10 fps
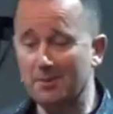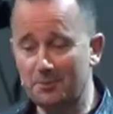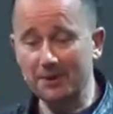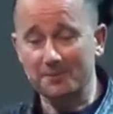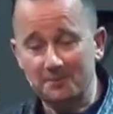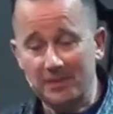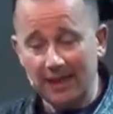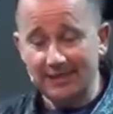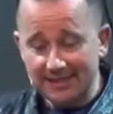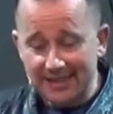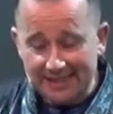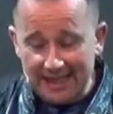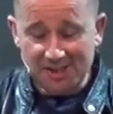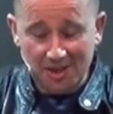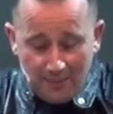But it's an
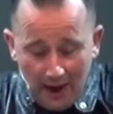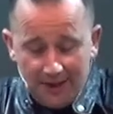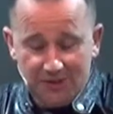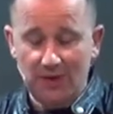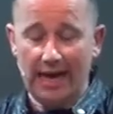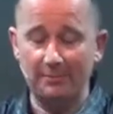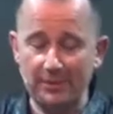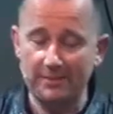essential part to a happy